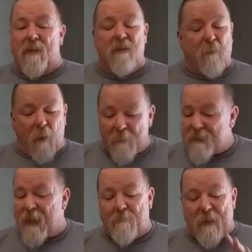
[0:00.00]
because it will probably
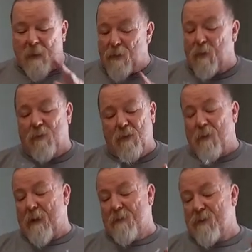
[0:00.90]
take me like two
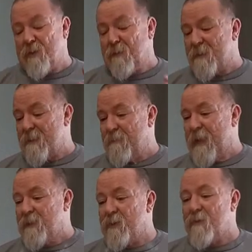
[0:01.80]
hours doing this if I
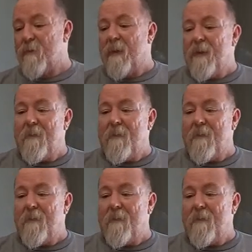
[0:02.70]
had to do